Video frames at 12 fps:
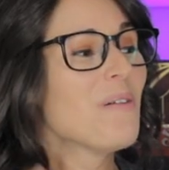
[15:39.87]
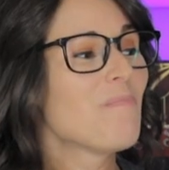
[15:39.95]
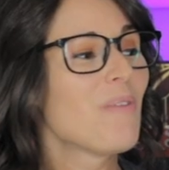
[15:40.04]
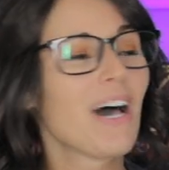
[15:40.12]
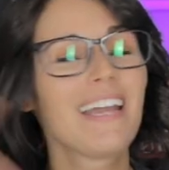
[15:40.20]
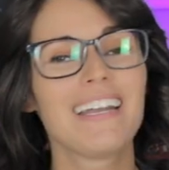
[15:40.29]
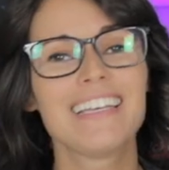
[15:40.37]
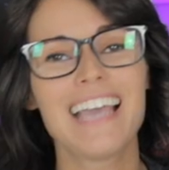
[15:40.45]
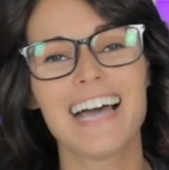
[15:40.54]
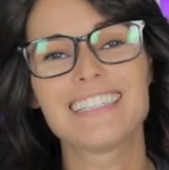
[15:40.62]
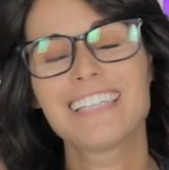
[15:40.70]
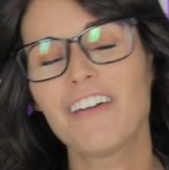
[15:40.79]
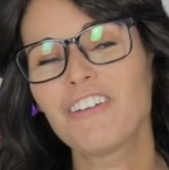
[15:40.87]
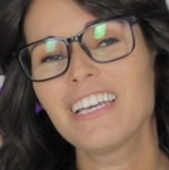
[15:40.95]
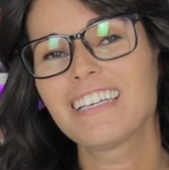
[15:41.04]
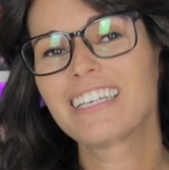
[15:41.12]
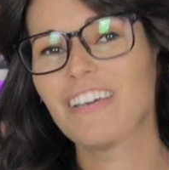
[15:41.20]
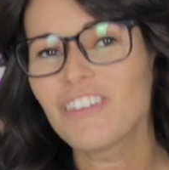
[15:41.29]
But yeah,
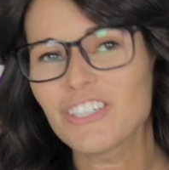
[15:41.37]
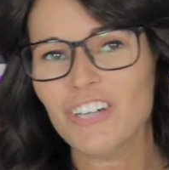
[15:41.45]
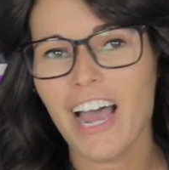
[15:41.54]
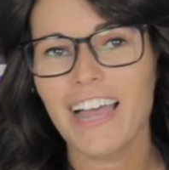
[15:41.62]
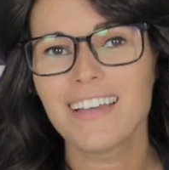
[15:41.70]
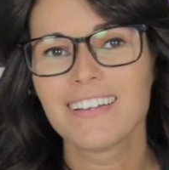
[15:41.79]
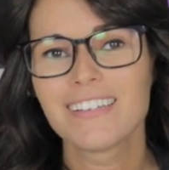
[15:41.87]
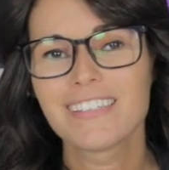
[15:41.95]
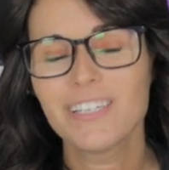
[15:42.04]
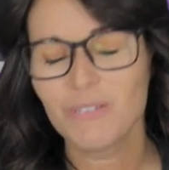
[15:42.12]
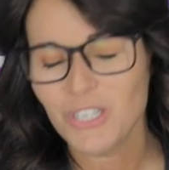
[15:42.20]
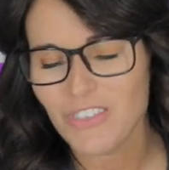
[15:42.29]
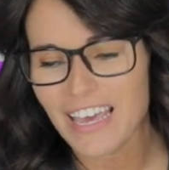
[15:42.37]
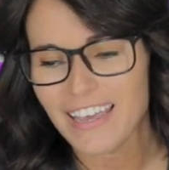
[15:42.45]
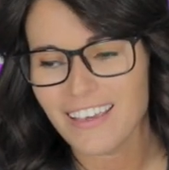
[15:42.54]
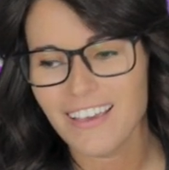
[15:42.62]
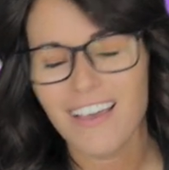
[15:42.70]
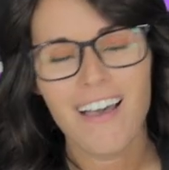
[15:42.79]
definitely give it a try. See what you
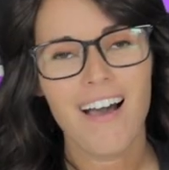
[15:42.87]
think.